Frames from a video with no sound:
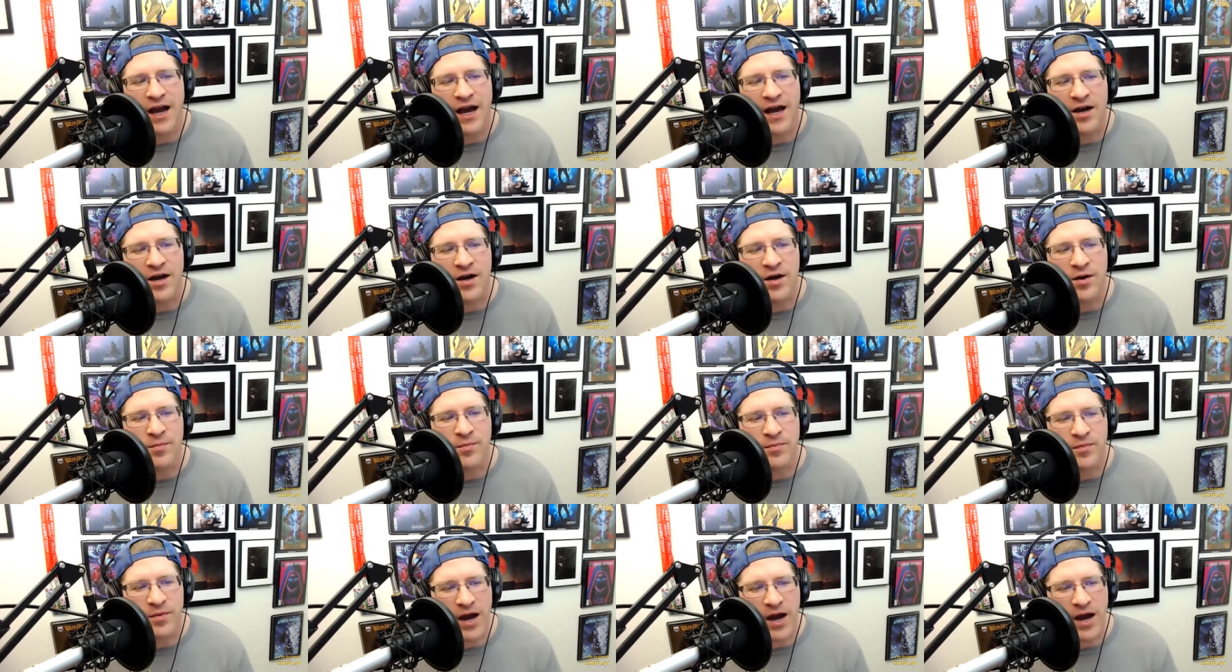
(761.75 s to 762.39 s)

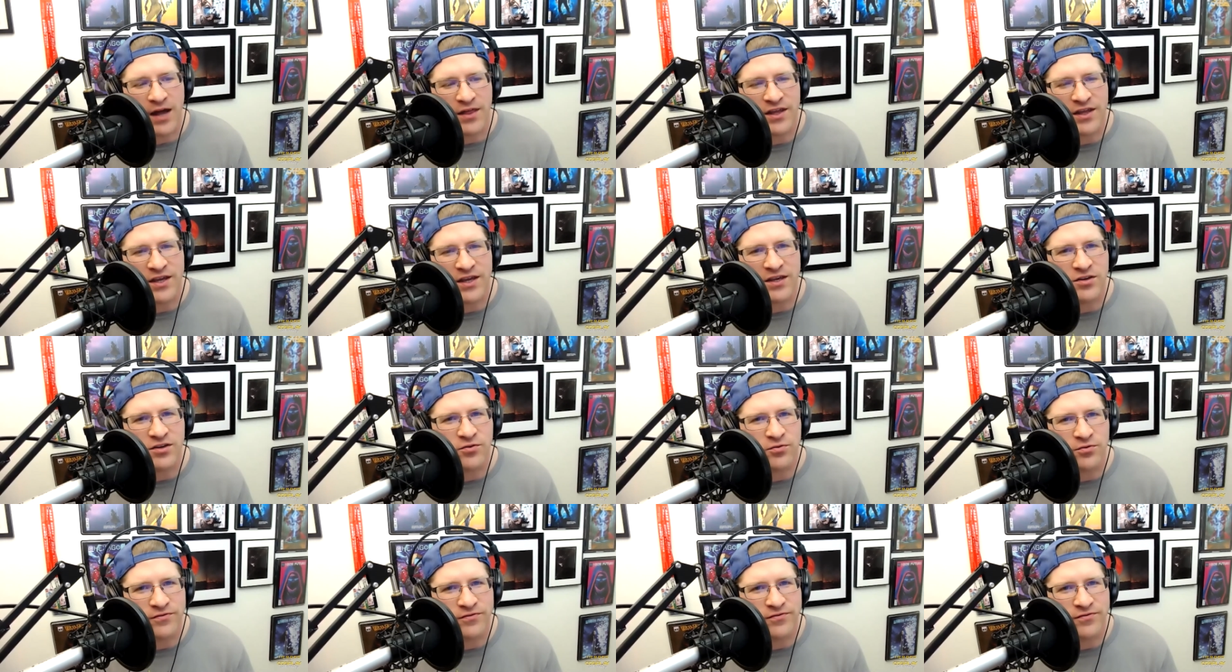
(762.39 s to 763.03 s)
I think
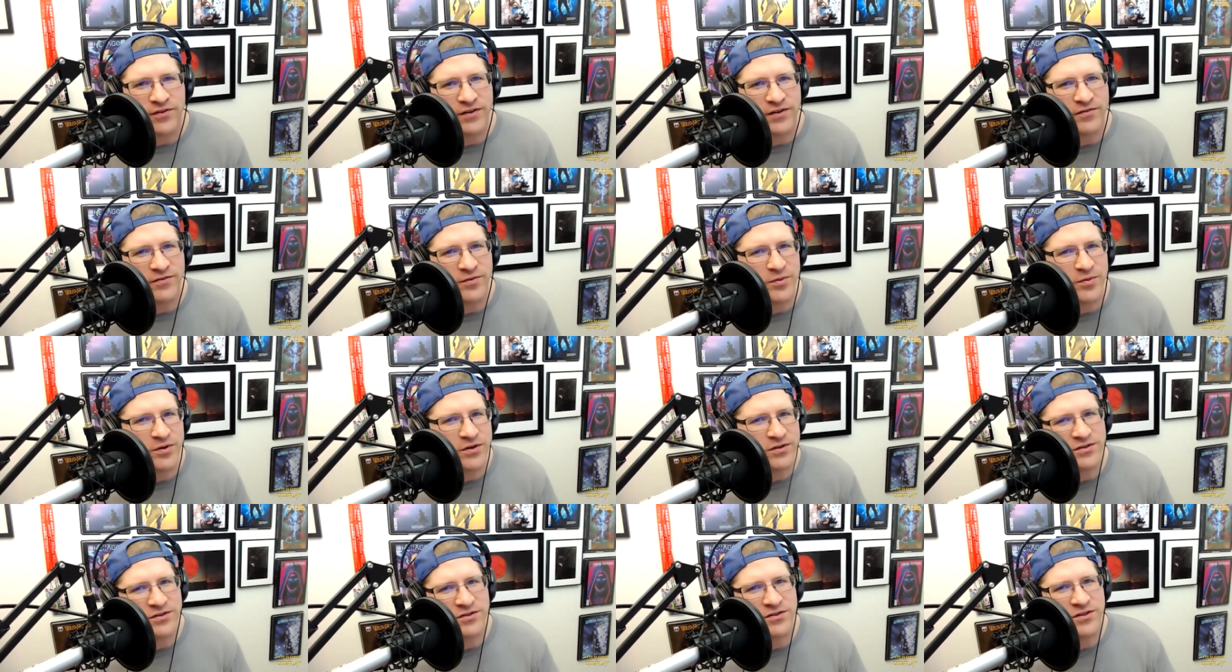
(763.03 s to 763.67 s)
your favorite
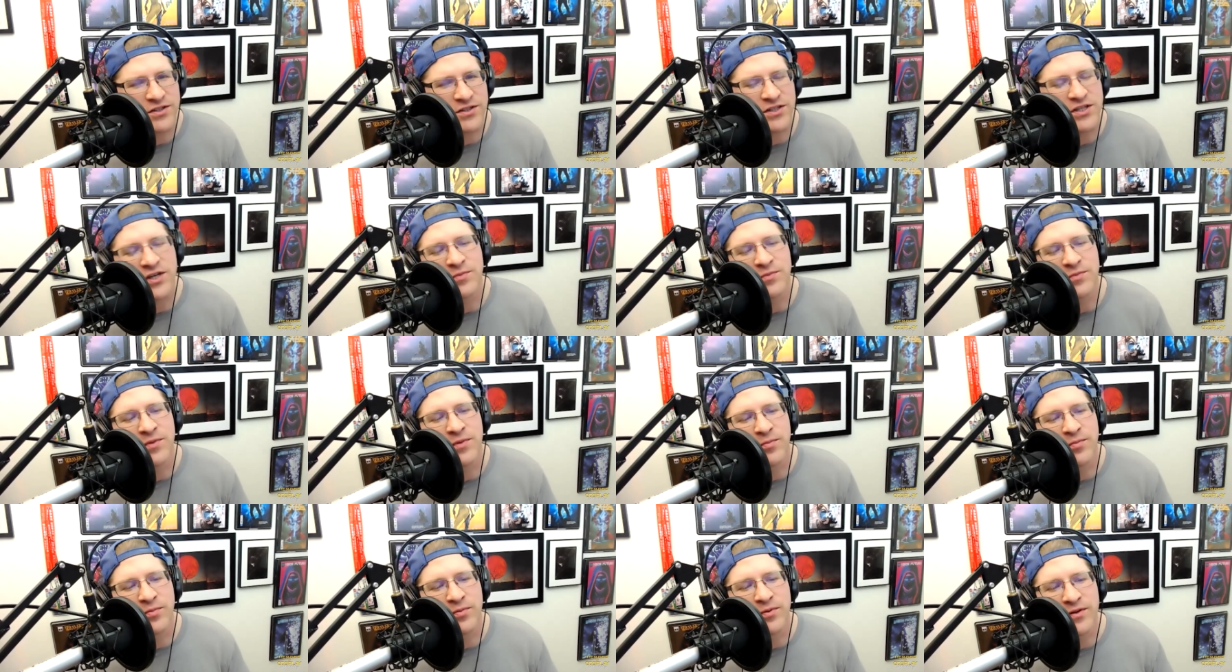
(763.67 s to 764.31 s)
person to team
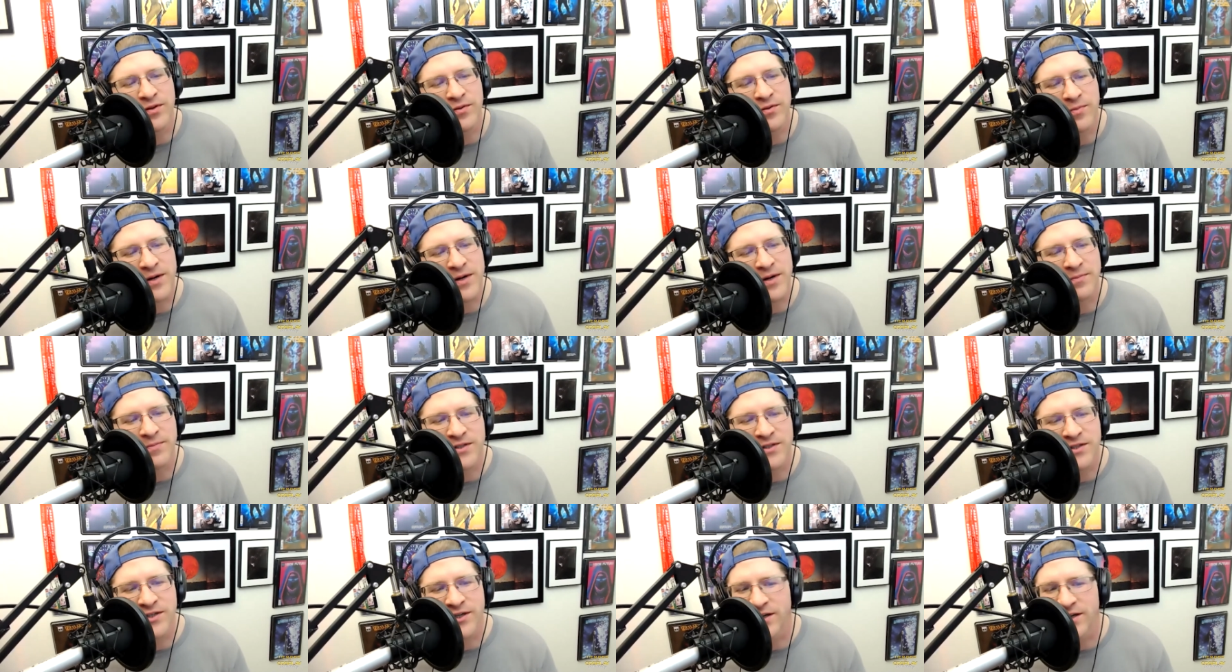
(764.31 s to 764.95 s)
up with might
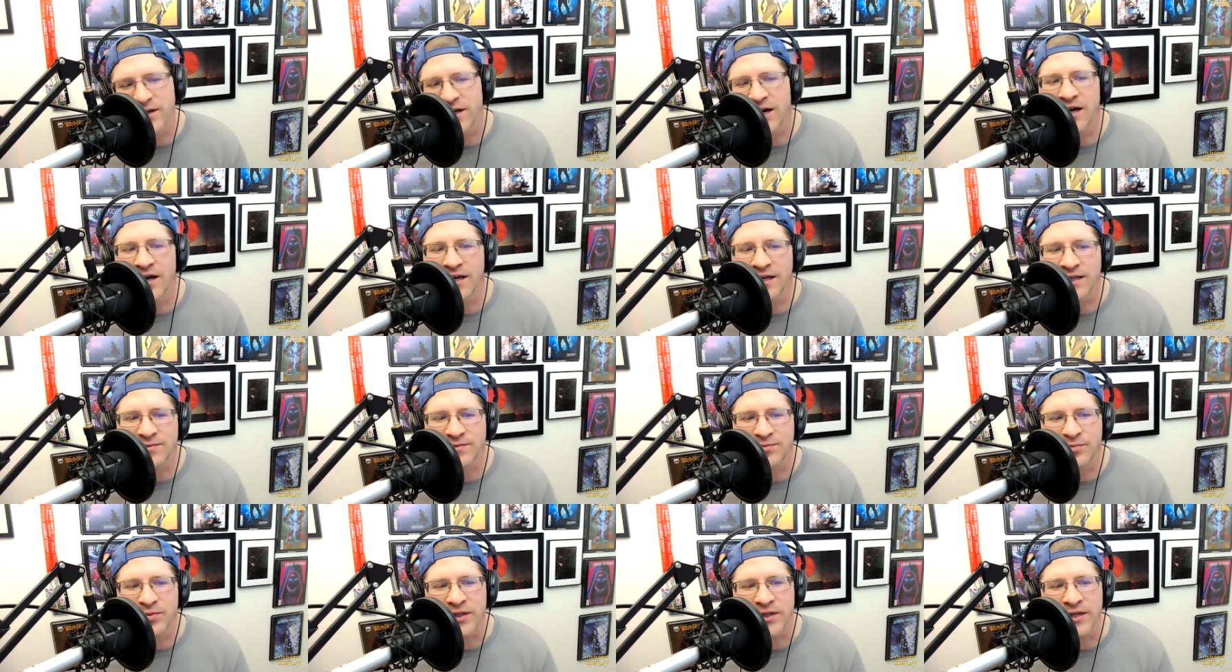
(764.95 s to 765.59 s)
be Jake
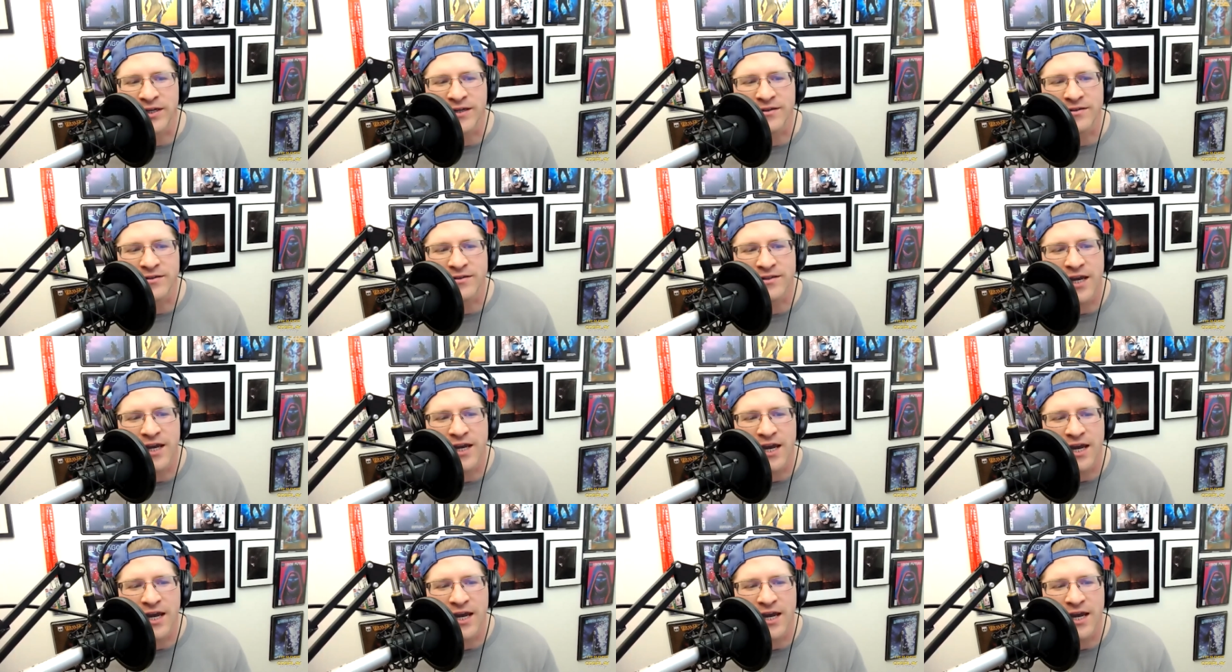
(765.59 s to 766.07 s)
Cosplays.